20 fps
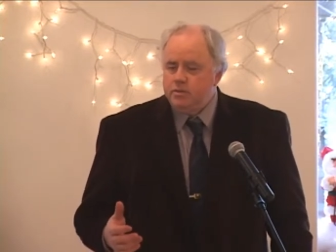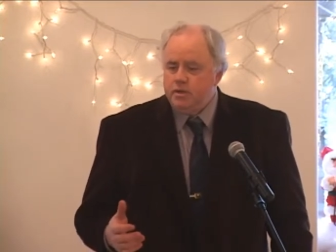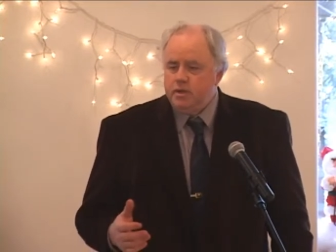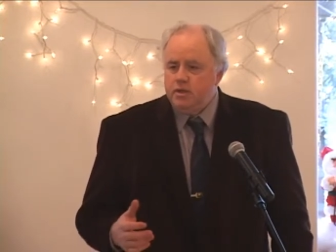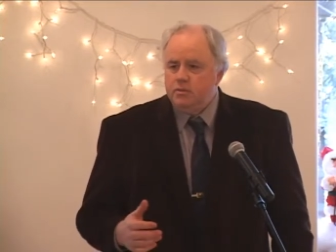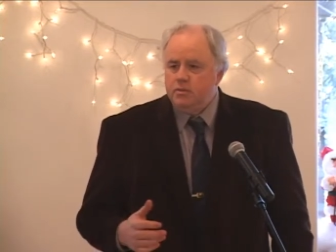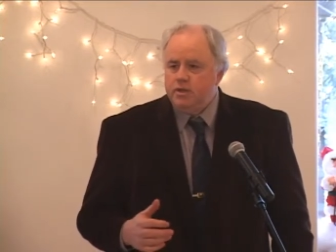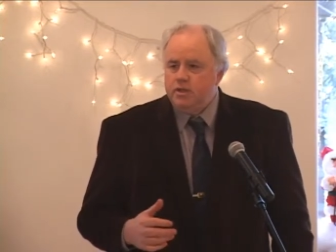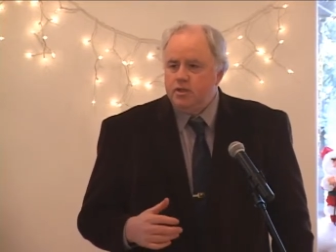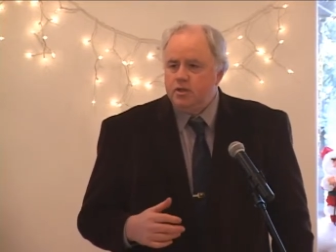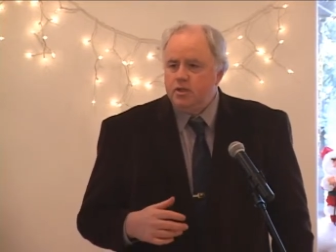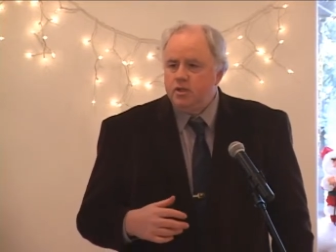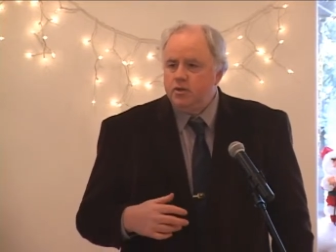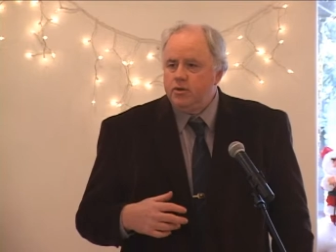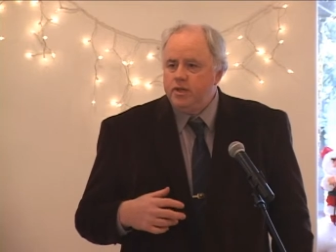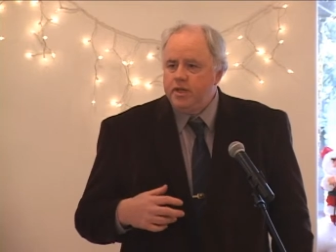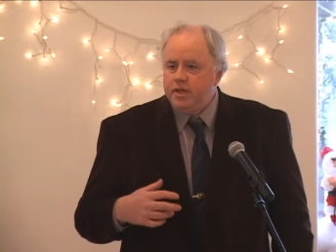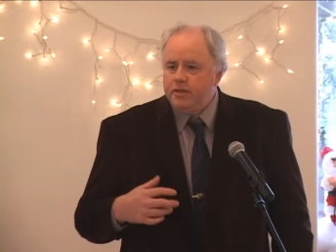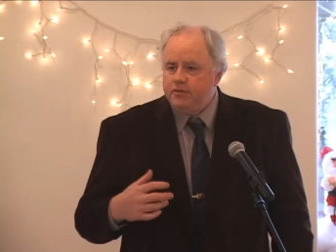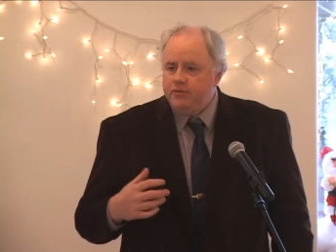When, when you're
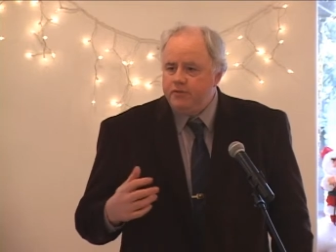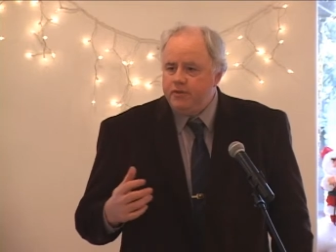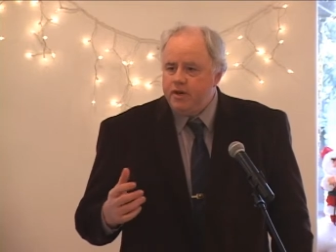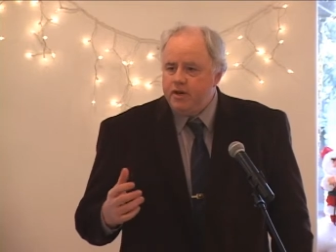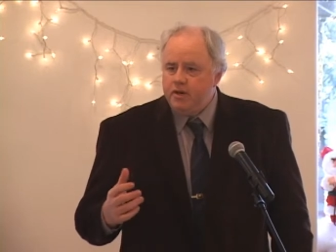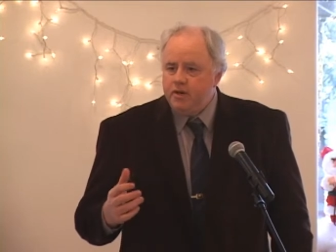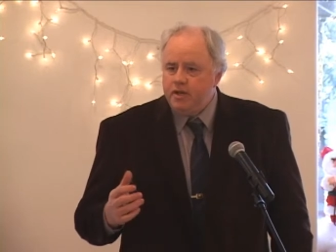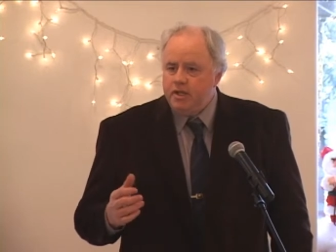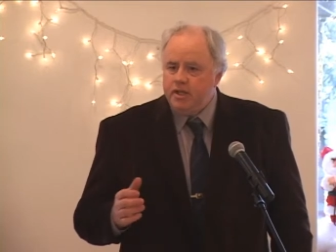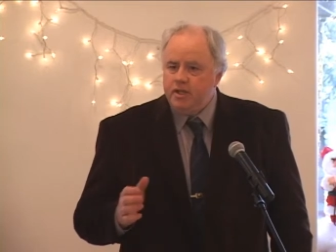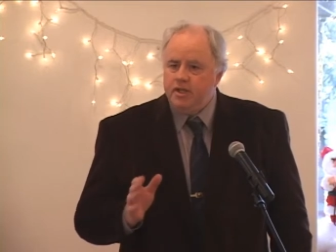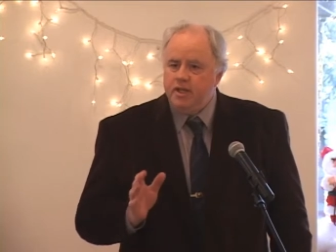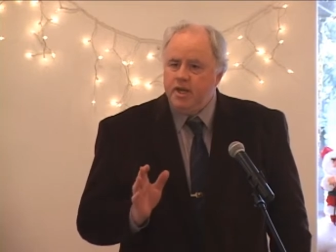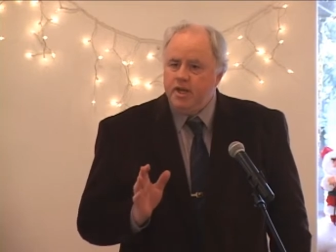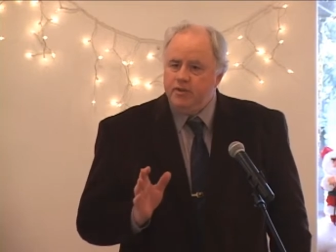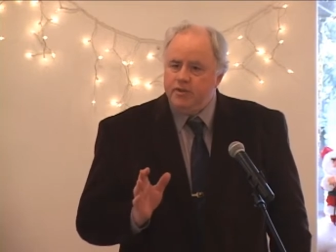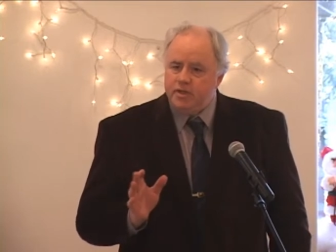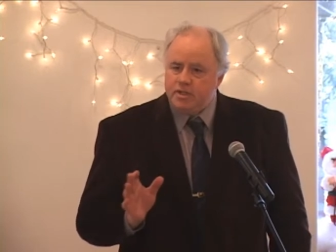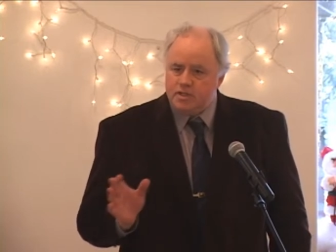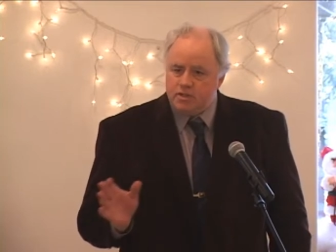loading a ferry
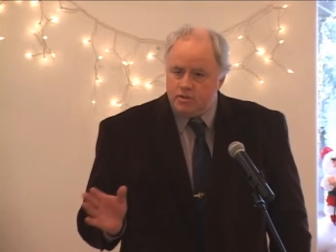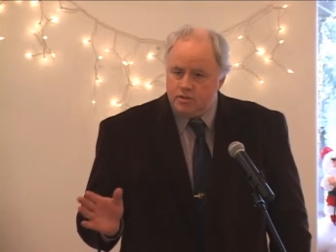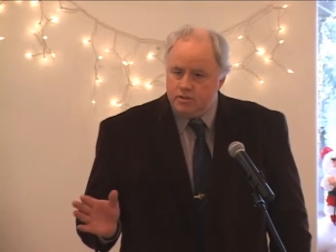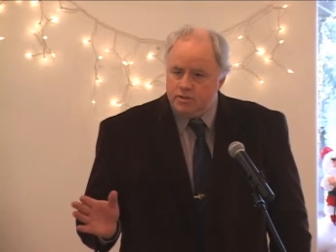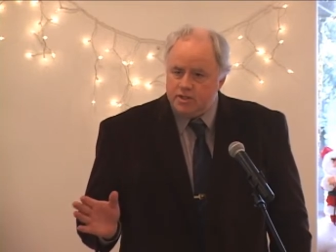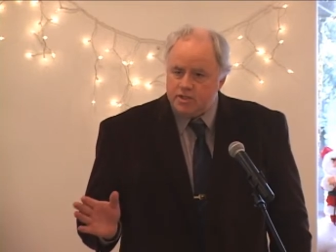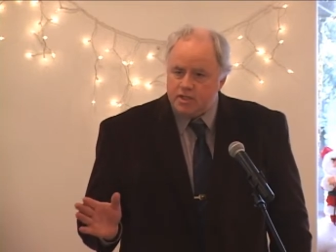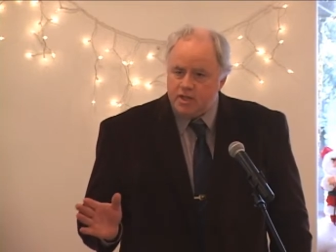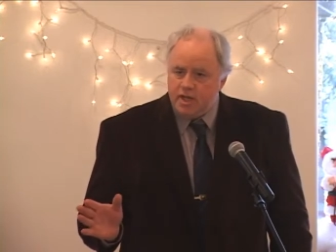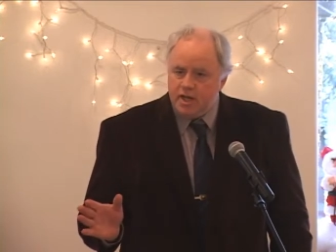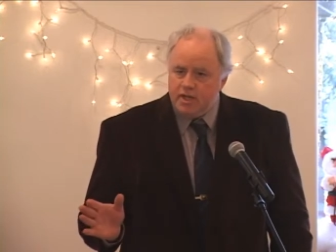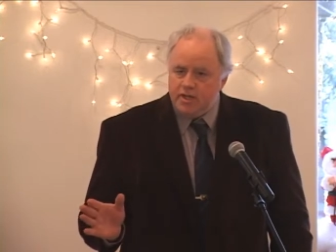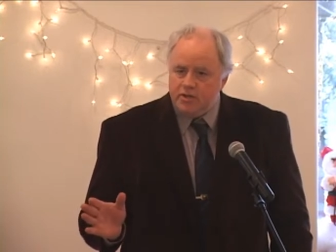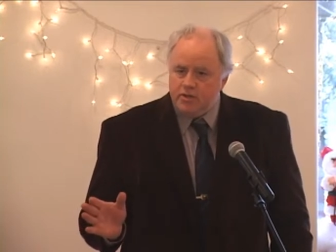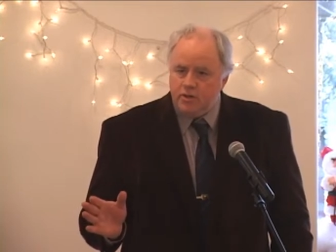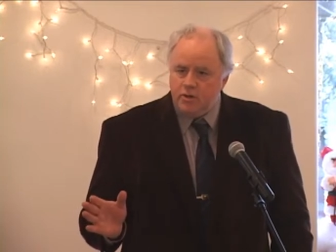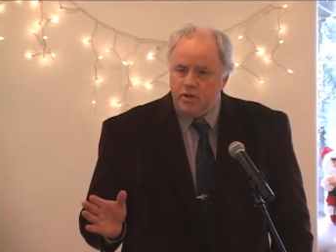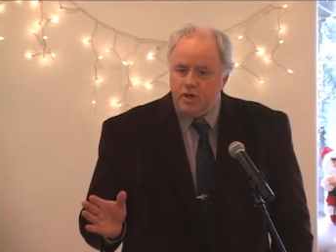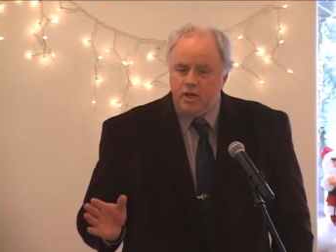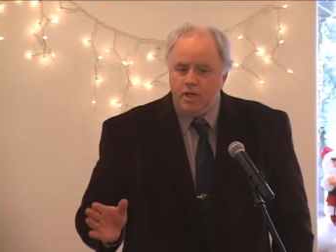down this, through the side
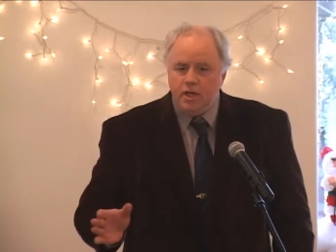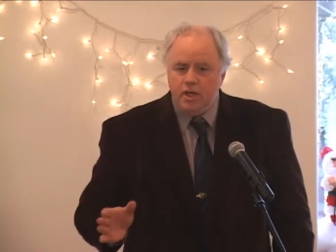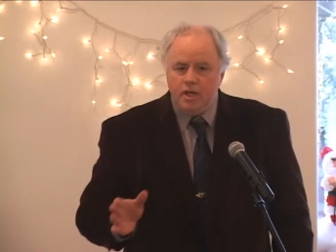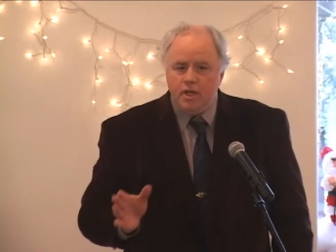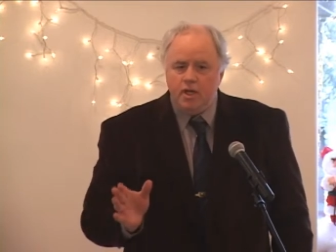door,